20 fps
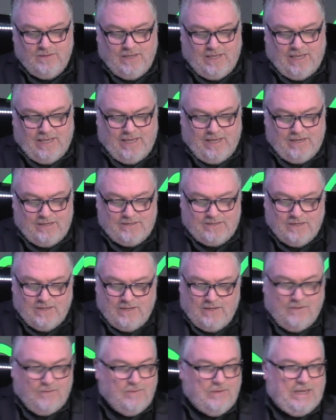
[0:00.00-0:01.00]
And
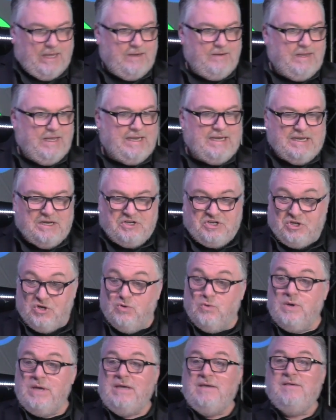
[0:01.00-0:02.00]
in
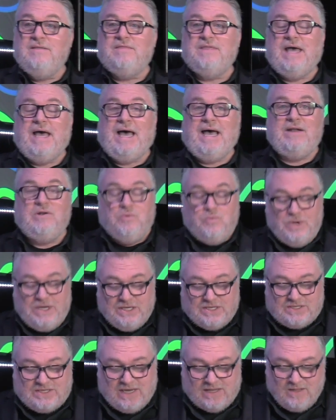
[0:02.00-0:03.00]
doing that,
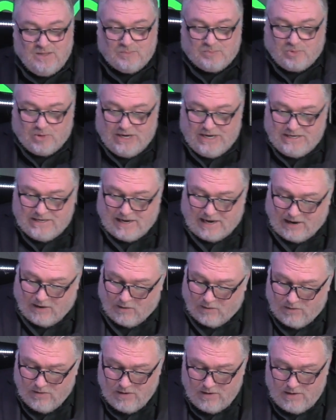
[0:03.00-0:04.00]
we celebrate
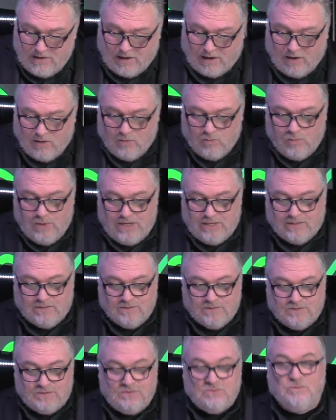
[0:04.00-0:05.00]
our
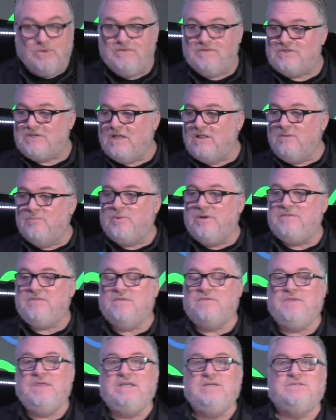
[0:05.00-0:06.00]
wins. We celebrate
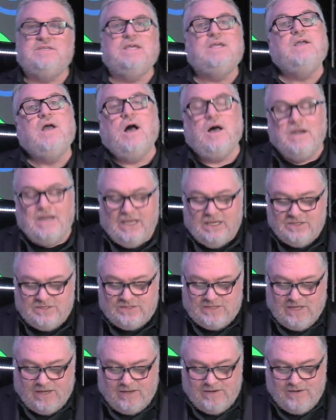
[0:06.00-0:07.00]
the things that God
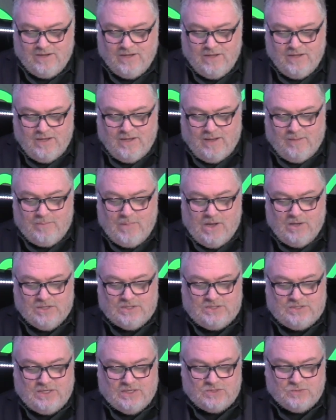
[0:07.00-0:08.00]
has done
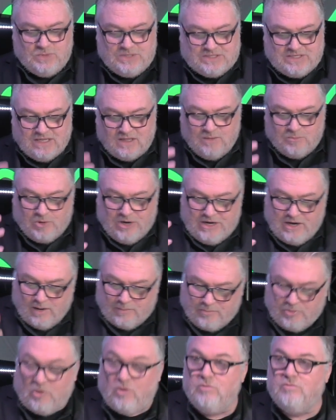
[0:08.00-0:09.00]
amongst us. We celebrate
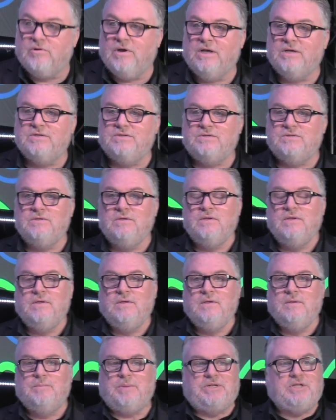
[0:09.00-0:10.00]
our progress.
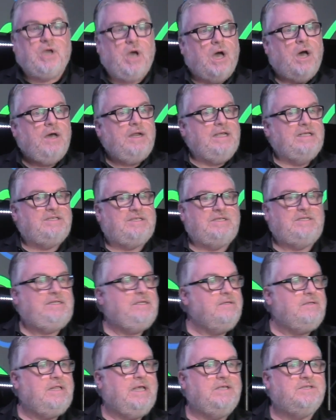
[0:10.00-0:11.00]
But God
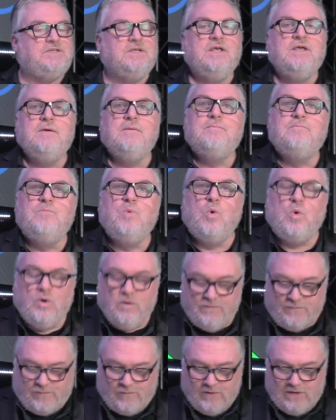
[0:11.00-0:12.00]
still has
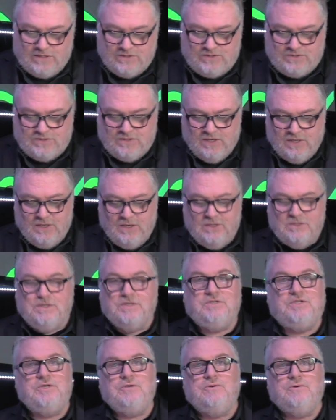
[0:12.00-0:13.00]
more for us
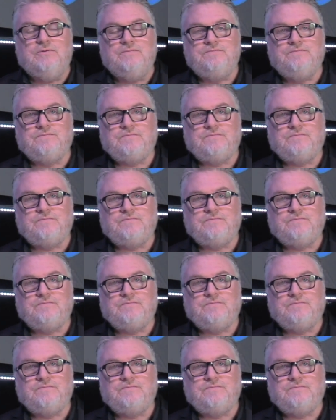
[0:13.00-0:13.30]
to do.